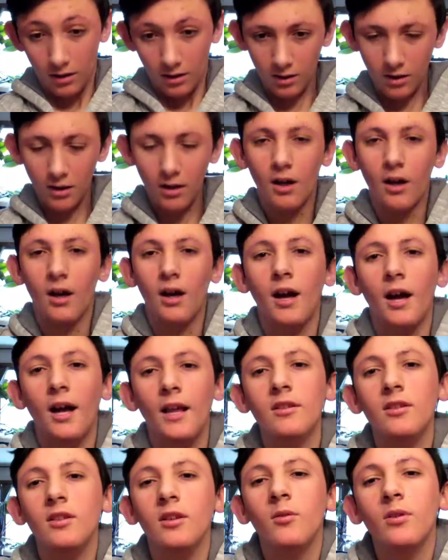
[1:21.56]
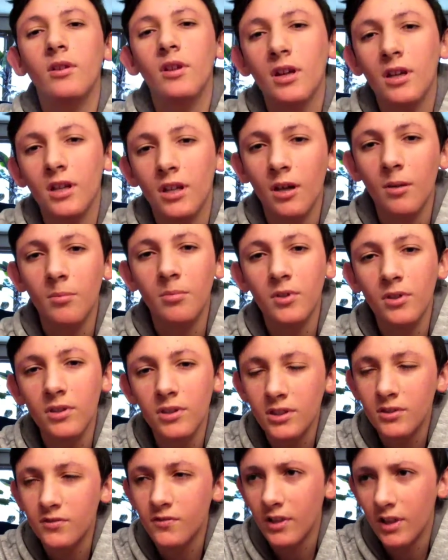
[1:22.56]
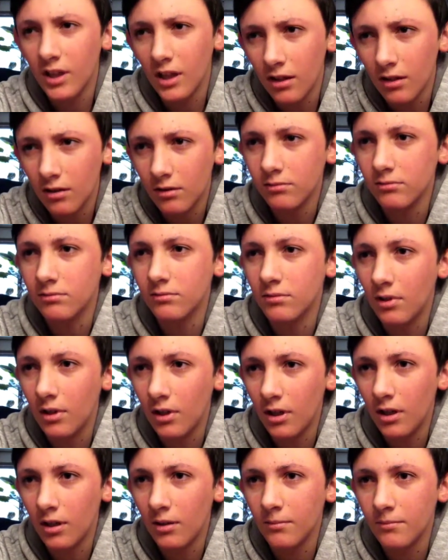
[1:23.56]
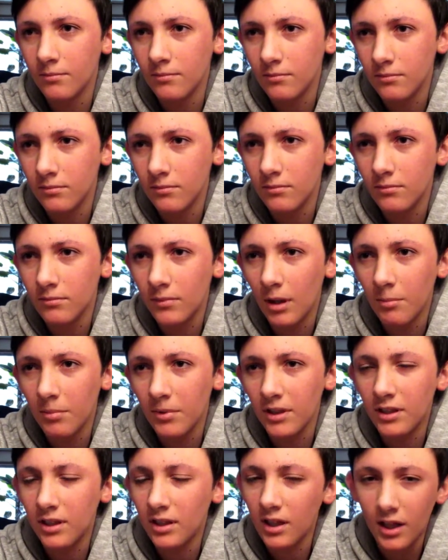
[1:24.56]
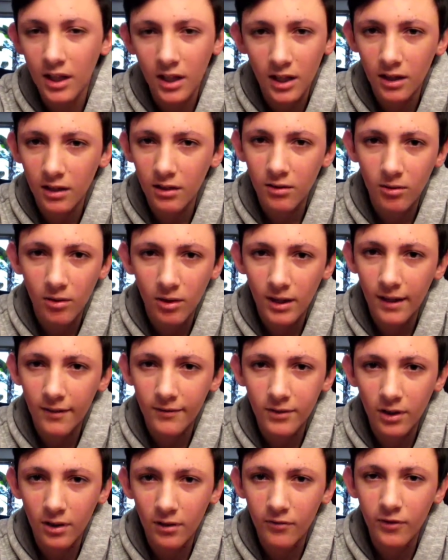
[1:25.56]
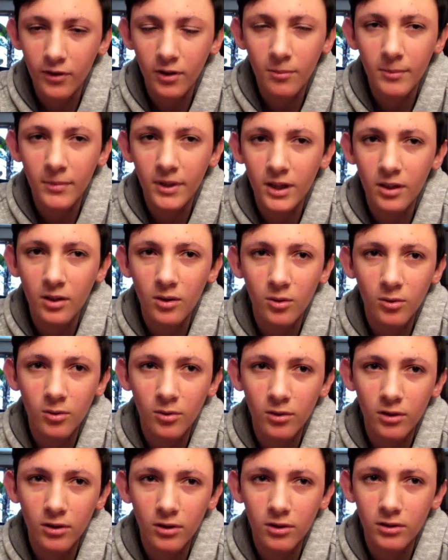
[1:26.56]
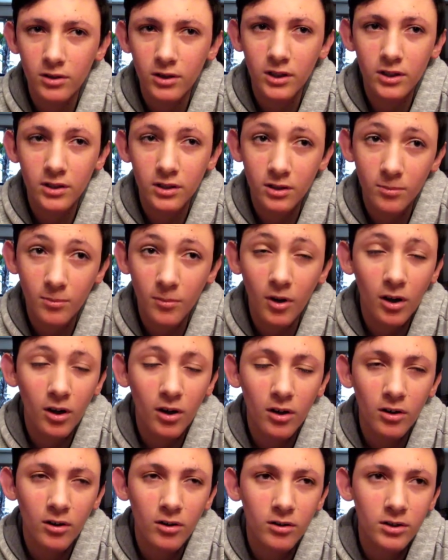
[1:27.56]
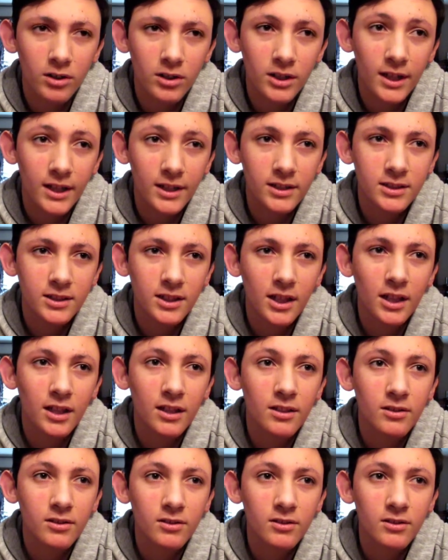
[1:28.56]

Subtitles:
I don't know when I'm going to upload this video. Might be today, right after I film it, or tomorrow, or the next day.